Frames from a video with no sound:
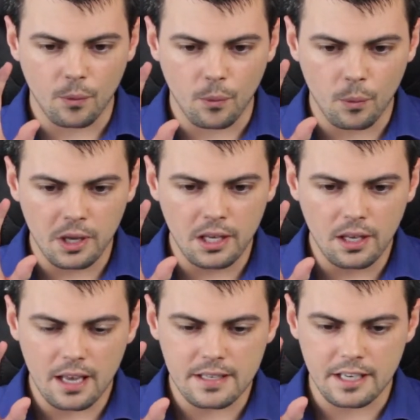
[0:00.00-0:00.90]

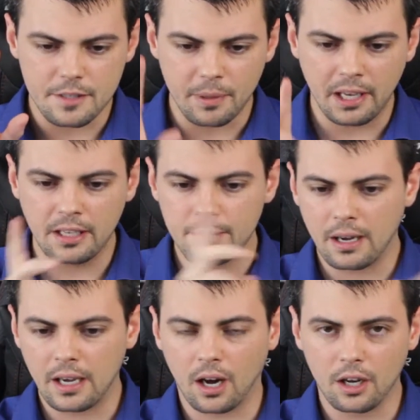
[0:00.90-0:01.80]
we, as I explained in
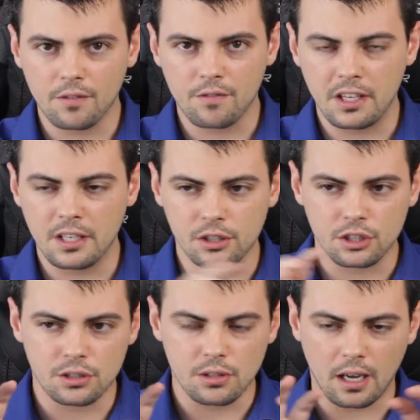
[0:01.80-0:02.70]
my other
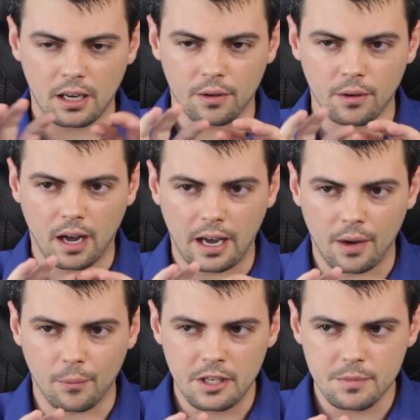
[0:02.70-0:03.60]
videos,
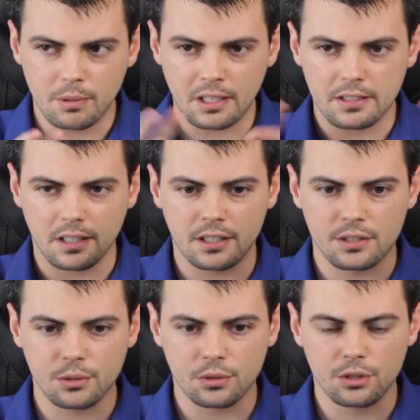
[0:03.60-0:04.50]
we split
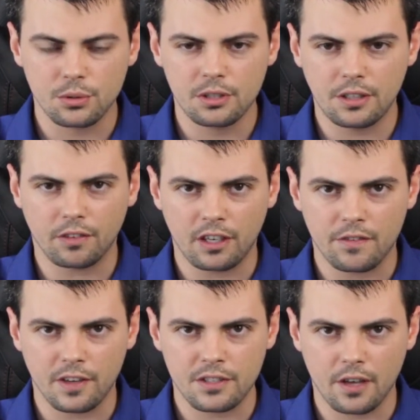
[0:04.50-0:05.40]
into two
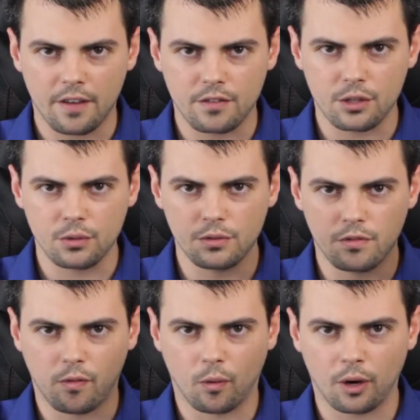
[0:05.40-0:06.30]
different things you have to do
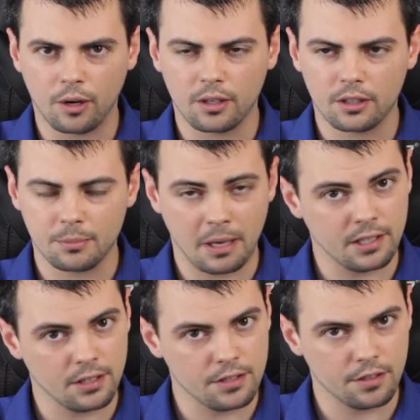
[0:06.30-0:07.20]
for the
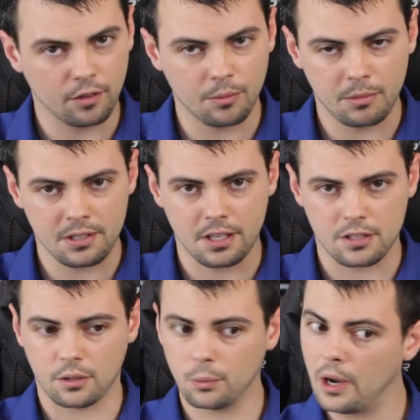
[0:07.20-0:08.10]
maintenance of your
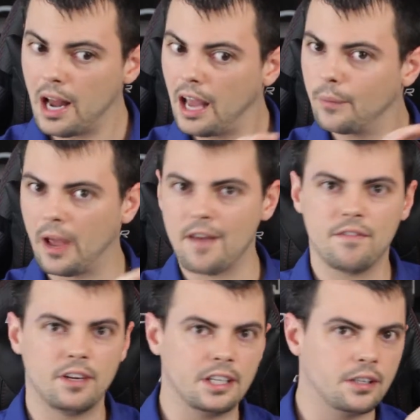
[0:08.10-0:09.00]
business. On one hand, we
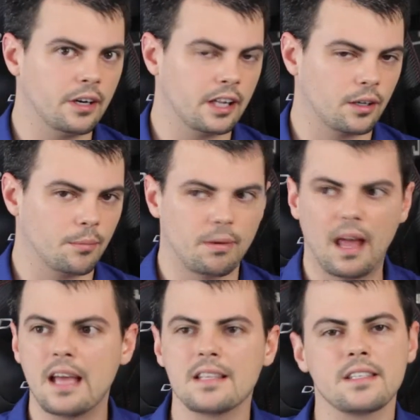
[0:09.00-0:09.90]
have legal and
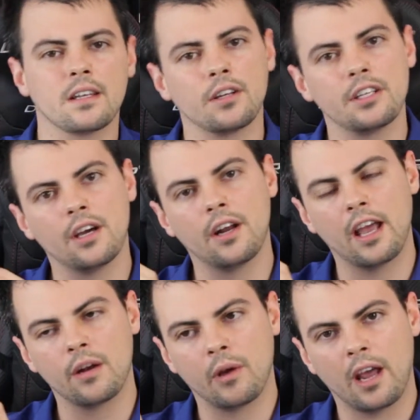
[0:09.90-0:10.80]
compliance, and on the other
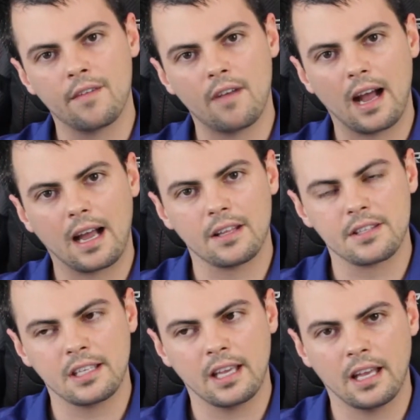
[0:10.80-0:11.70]
hand, we have
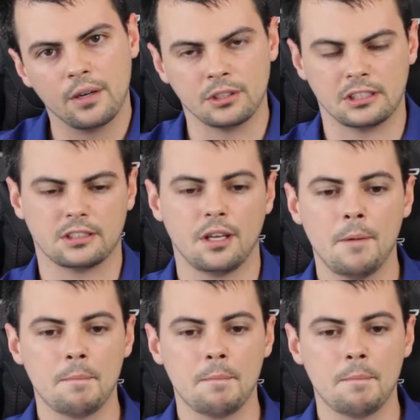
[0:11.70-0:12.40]
accounting and audit.